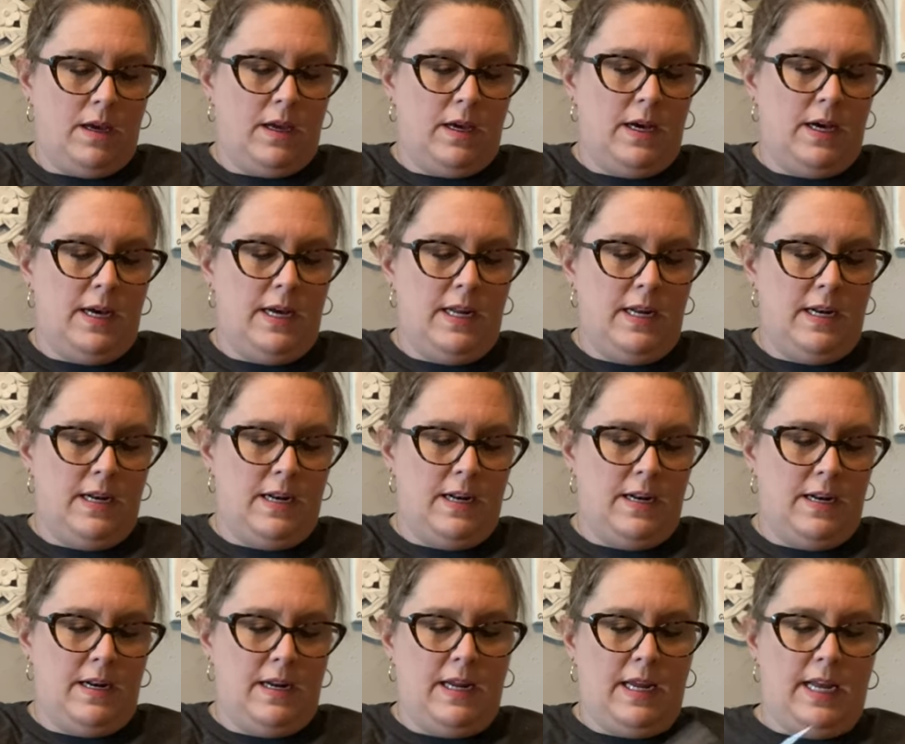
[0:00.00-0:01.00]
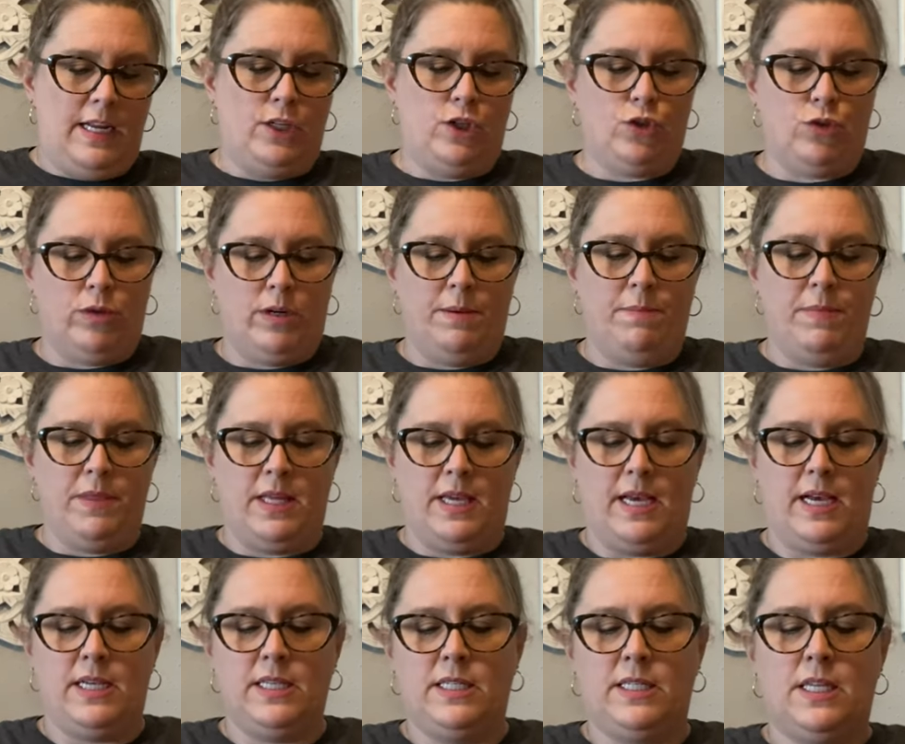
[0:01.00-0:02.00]
cut and trim
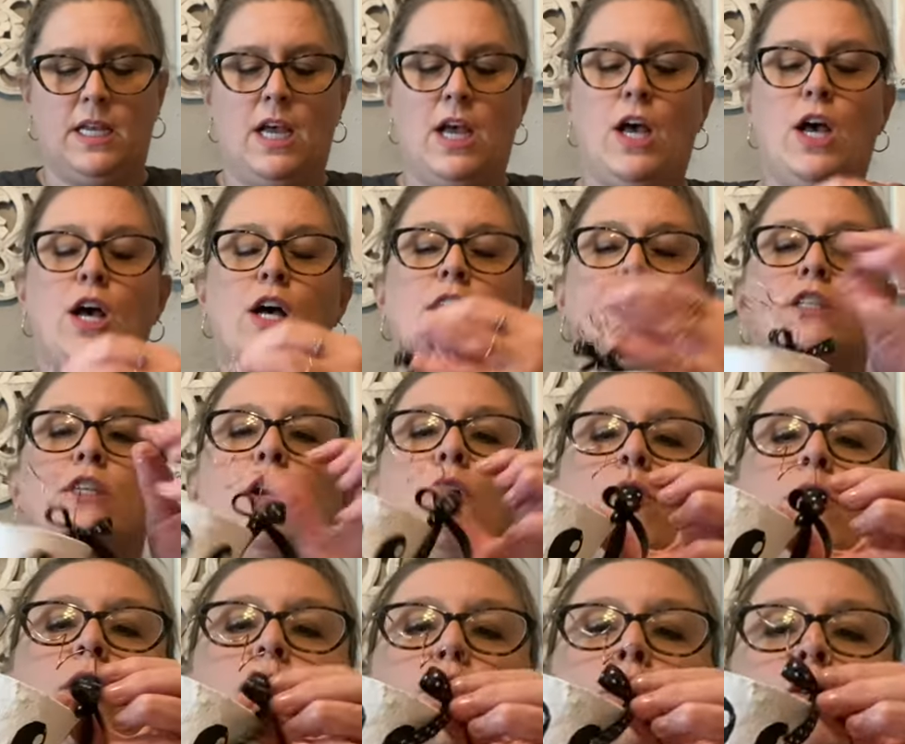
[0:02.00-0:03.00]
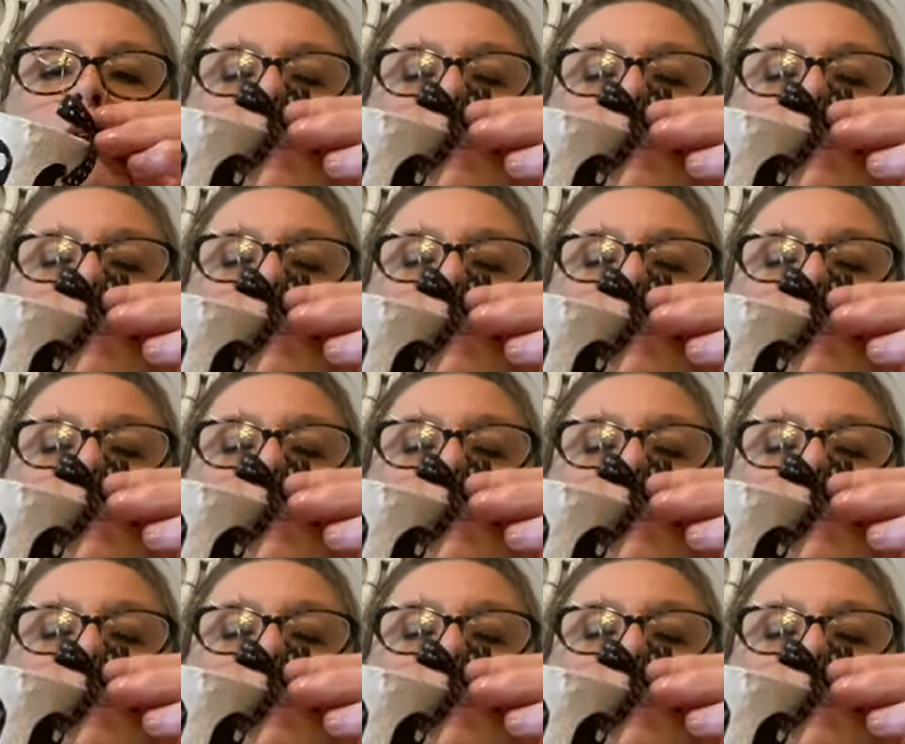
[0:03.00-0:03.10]
this. So you